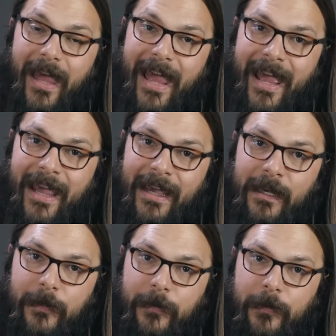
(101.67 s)
A,
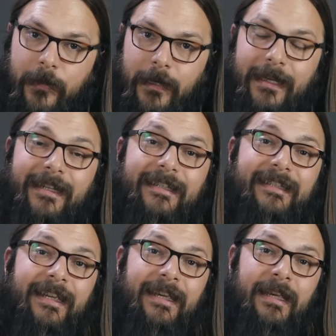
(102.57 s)

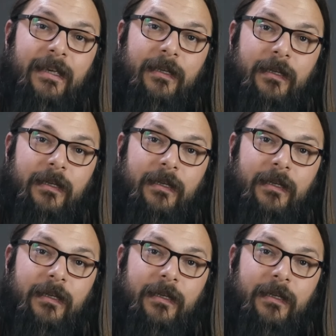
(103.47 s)
D,